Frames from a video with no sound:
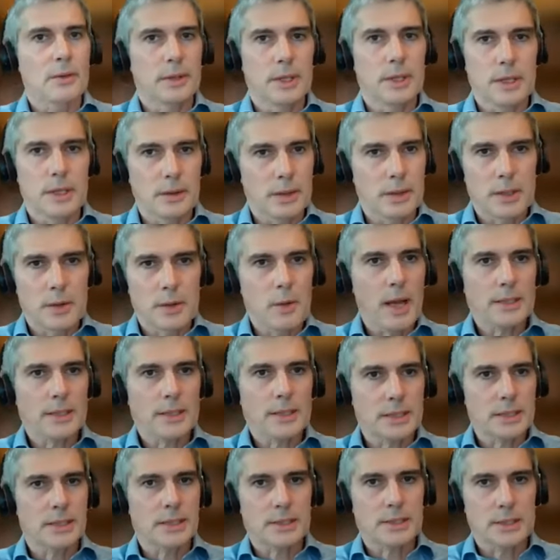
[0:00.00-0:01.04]
The
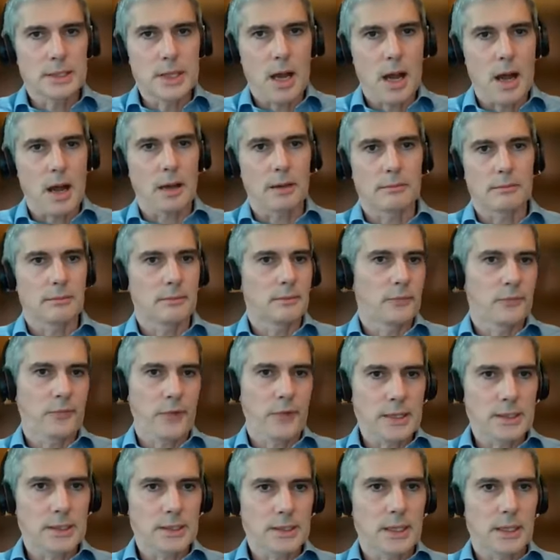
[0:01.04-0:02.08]
U.S. is just not
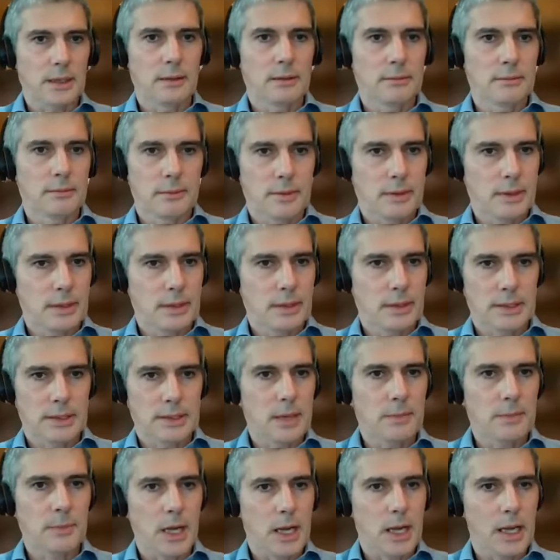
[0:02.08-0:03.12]
facing the
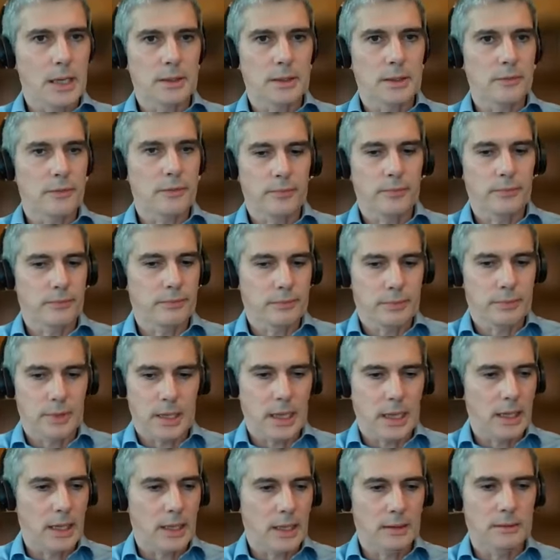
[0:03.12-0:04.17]
same kind of
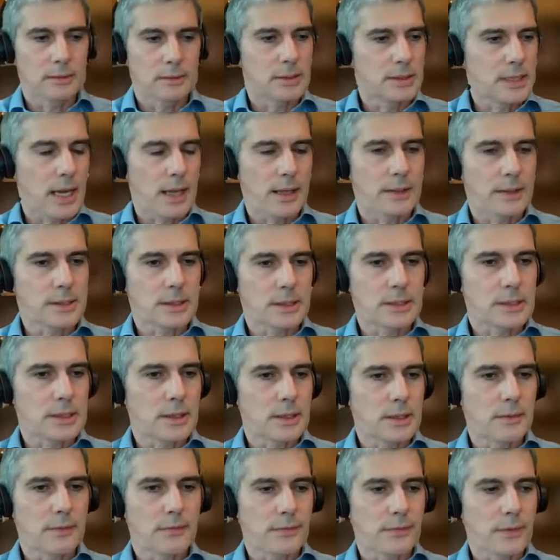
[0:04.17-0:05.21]
uh, challenges
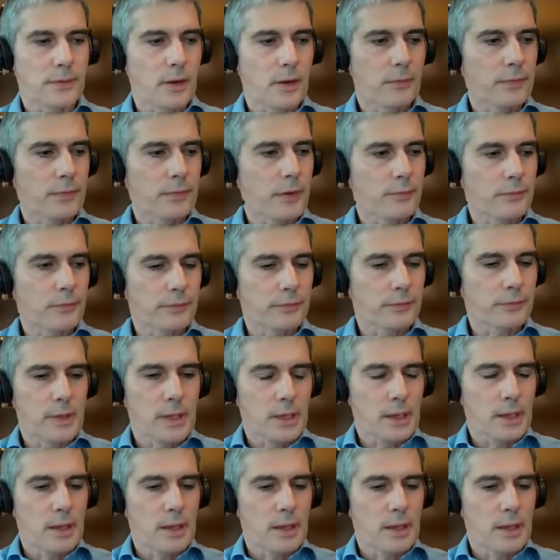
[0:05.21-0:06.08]
of of, of